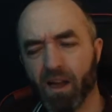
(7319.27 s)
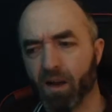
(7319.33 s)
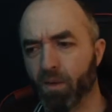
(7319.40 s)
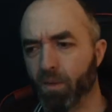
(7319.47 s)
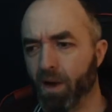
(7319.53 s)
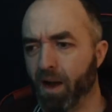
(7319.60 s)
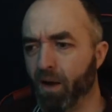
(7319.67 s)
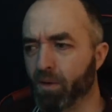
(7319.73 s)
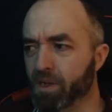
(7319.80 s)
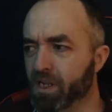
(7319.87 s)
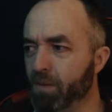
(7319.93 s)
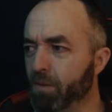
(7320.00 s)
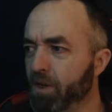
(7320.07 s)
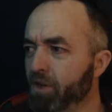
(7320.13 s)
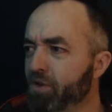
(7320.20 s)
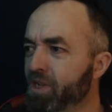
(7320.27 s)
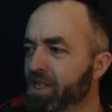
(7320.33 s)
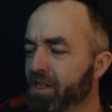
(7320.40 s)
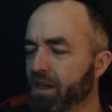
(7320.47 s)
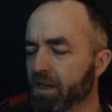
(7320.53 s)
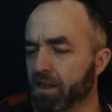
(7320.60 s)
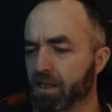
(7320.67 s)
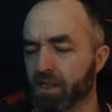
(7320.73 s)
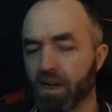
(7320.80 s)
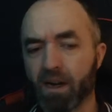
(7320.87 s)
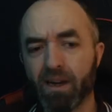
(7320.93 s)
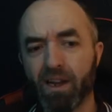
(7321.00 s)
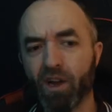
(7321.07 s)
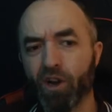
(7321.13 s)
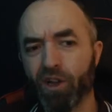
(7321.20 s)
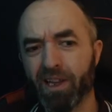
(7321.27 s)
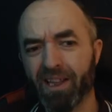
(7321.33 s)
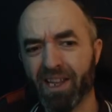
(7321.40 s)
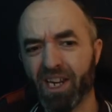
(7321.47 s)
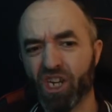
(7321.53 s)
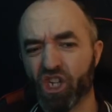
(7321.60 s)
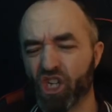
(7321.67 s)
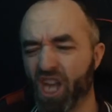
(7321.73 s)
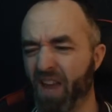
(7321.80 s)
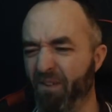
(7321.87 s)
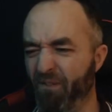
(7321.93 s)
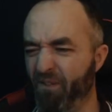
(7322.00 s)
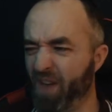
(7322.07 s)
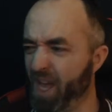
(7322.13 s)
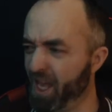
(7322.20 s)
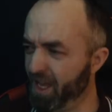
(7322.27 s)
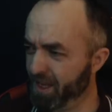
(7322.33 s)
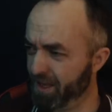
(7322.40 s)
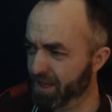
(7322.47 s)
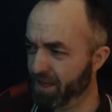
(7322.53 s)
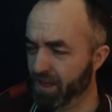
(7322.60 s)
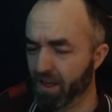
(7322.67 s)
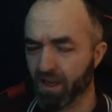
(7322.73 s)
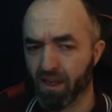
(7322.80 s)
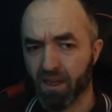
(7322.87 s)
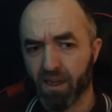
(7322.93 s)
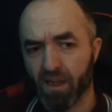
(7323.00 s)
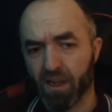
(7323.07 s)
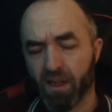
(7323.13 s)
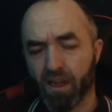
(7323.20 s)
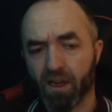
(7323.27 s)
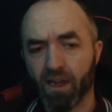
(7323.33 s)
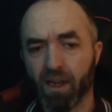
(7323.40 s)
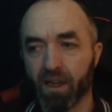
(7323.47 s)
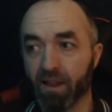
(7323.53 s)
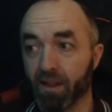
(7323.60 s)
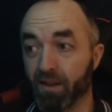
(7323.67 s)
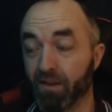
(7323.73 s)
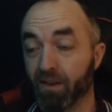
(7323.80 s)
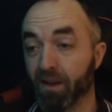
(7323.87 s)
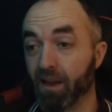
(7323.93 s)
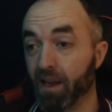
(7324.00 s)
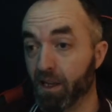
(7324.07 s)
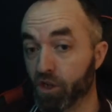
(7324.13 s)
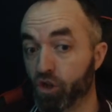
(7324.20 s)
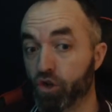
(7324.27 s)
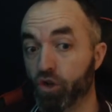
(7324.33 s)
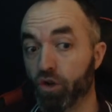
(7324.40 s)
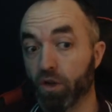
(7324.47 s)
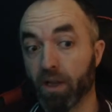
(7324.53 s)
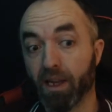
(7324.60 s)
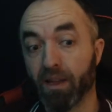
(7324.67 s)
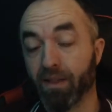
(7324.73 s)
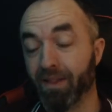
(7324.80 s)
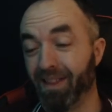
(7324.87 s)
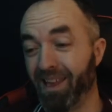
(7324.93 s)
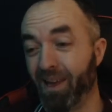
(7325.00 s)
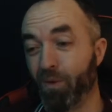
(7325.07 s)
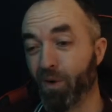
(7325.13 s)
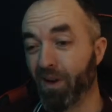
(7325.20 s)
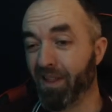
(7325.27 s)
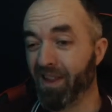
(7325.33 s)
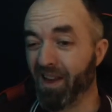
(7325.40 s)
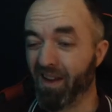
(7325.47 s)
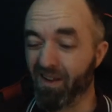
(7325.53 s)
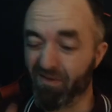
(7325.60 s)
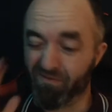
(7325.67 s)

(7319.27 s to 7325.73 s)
Wow, someone who started earlier than a chef." And it's true, like they were there